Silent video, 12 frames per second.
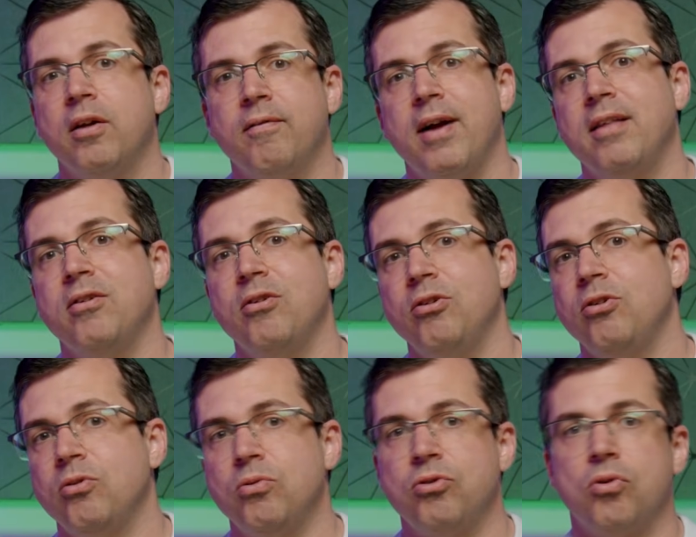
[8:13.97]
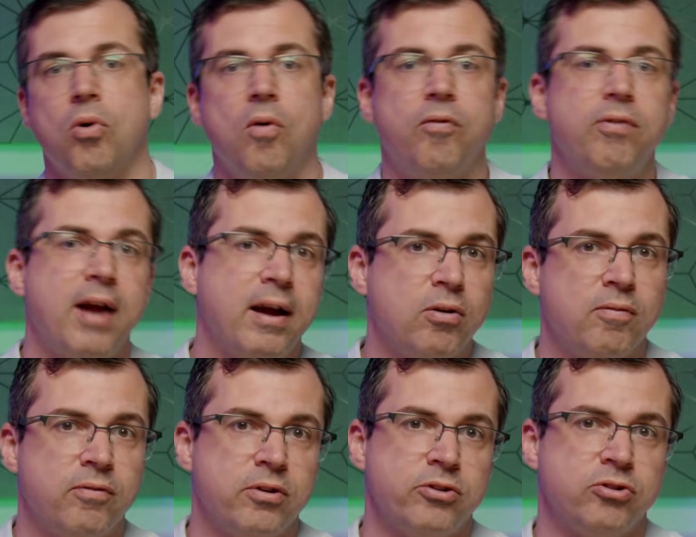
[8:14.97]
Whether you use offline
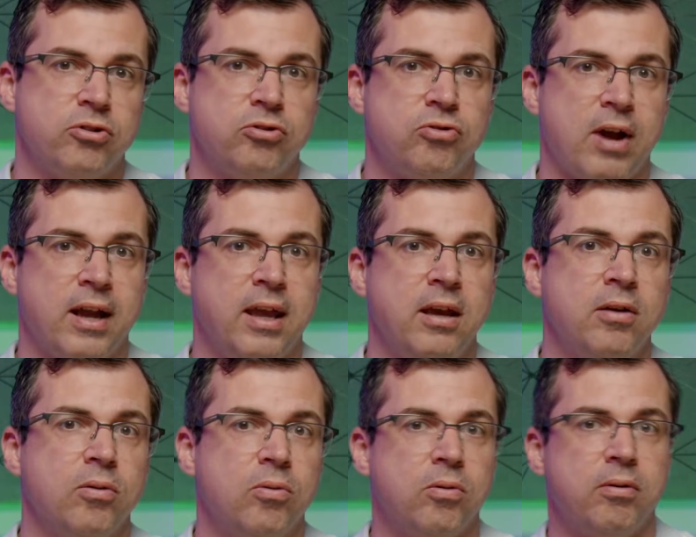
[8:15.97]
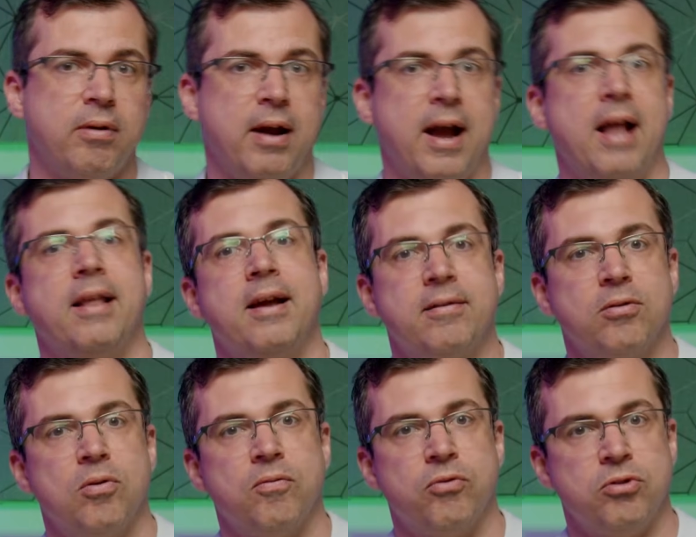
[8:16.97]
conversion tracking or enhanced
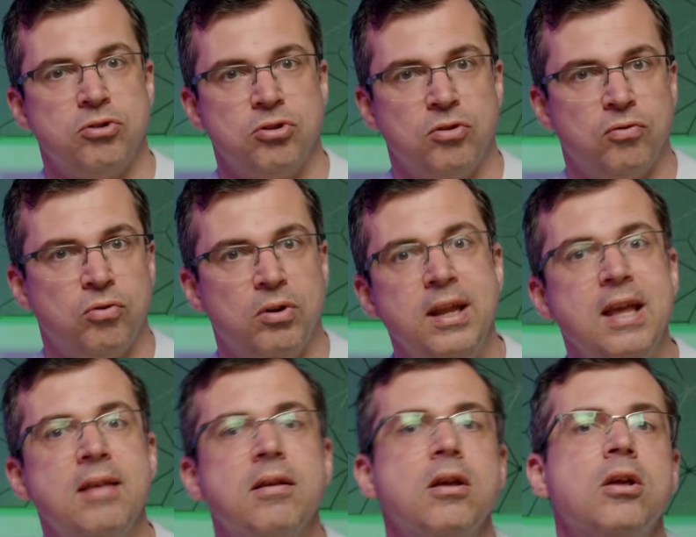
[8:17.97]
conversions for lead,